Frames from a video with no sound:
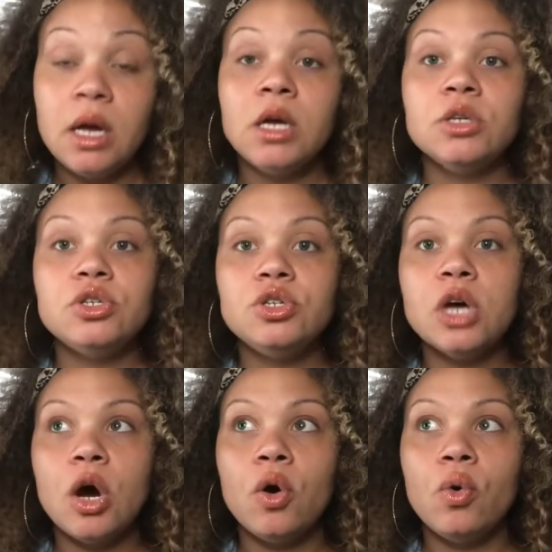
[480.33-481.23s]

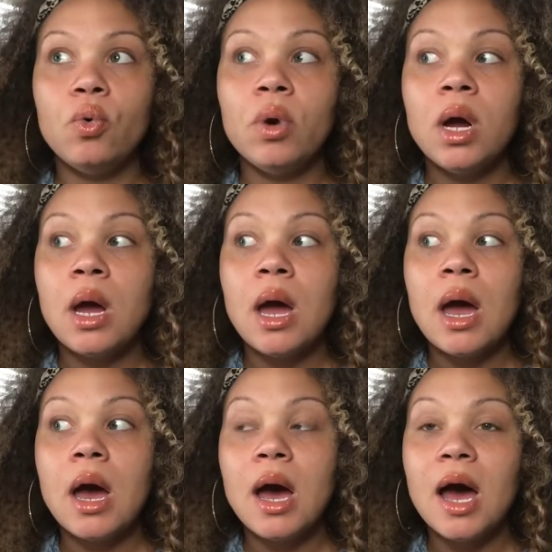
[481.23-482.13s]
So
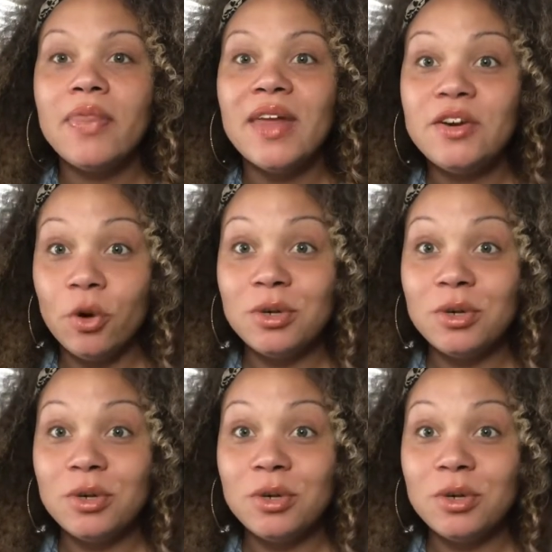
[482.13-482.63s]
they told